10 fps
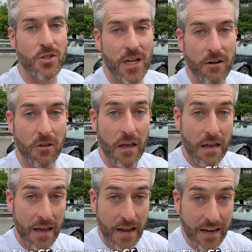channel
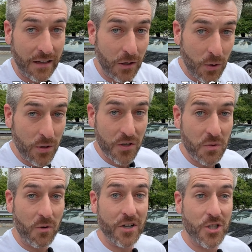and heck, who
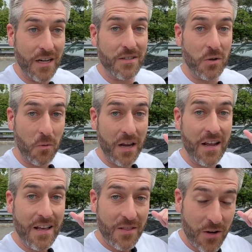doesn't want a chance to
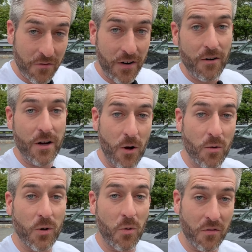win their very
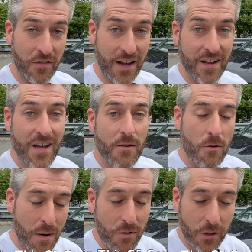own Corvette?
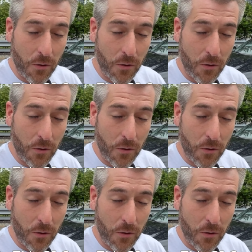Remember,